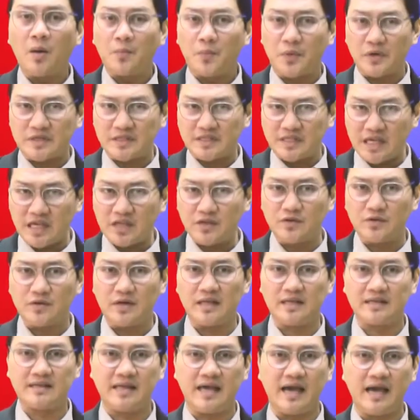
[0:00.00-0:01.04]

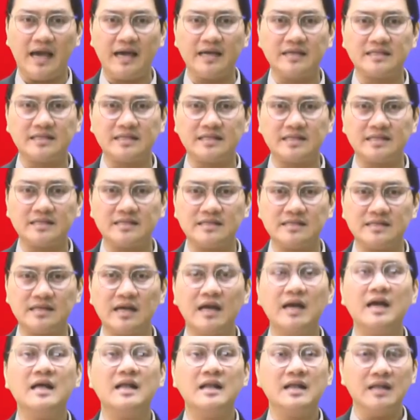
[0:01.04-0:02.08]
procedural text,
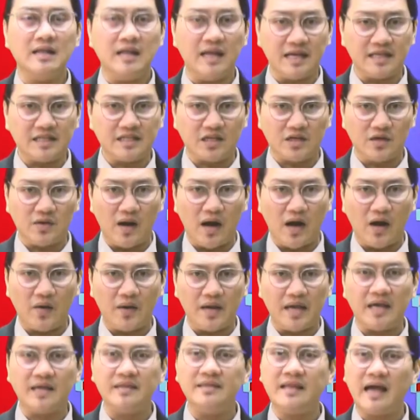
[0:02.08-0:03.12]

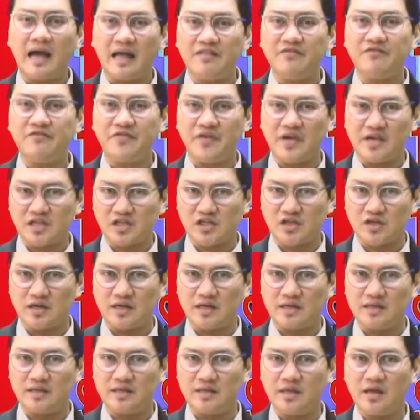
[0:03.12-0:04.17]
literary
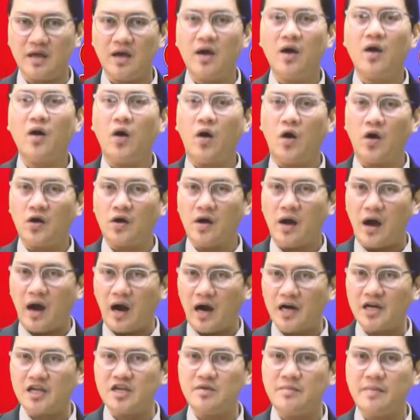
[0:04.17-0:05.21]
nonfiction, or
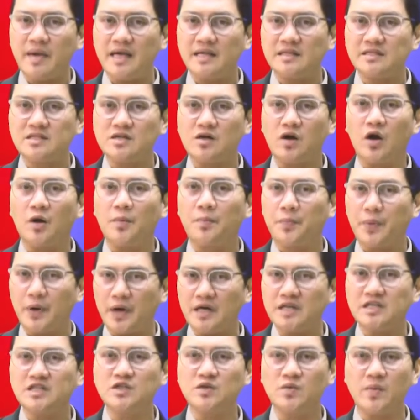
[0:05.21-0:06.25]
argument or
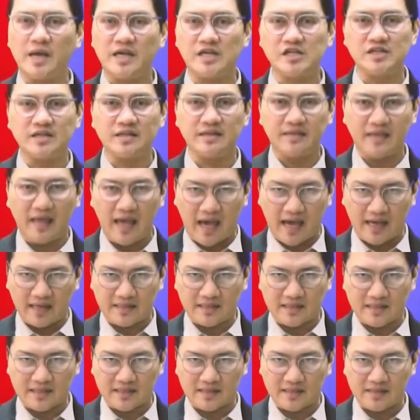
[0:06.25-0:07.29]
persuasion
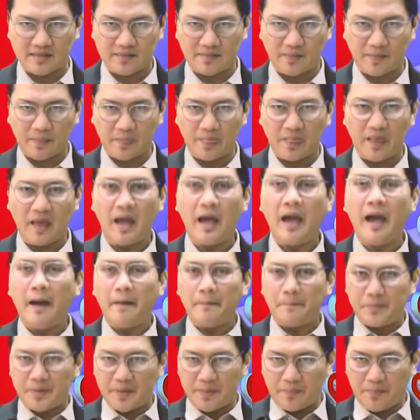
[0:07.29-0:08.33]
text.
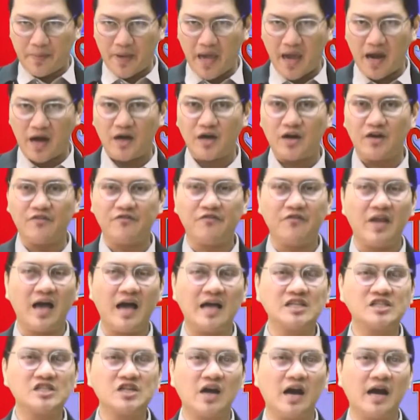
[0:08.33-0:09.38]
Prepare your
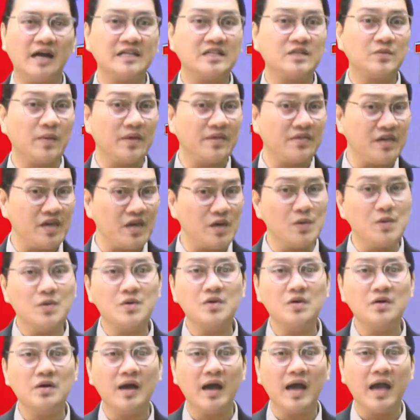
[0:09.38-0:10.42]
flashcards with
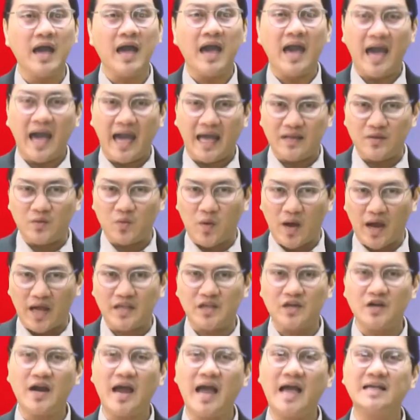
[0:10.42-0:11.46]
you and
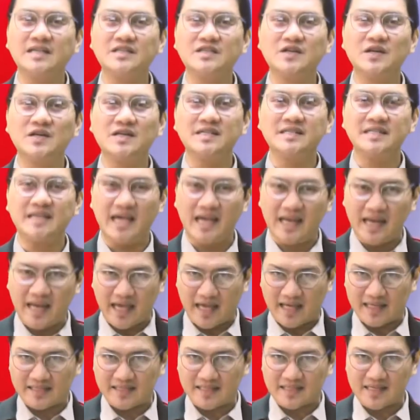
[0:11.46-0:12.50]
write your answers in
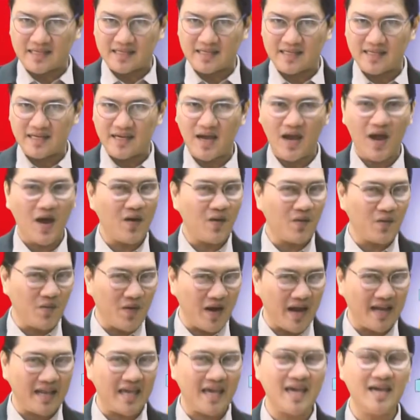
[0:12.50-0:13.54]
it.
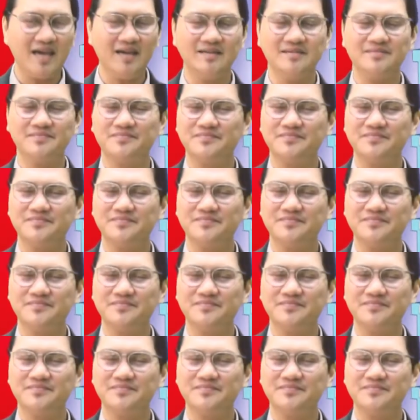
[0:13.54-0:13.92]
Ready?